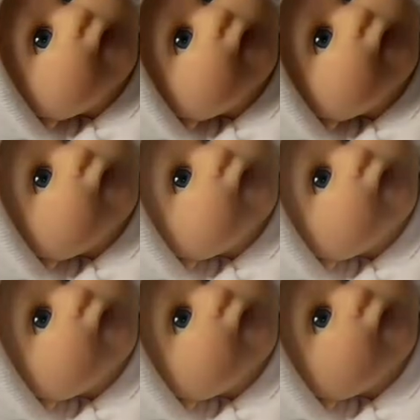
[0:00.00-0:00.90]

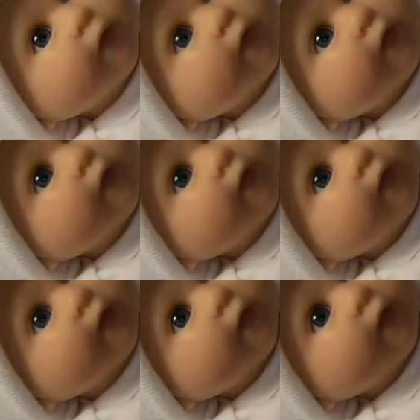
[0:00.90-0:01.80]
Nobody speaks.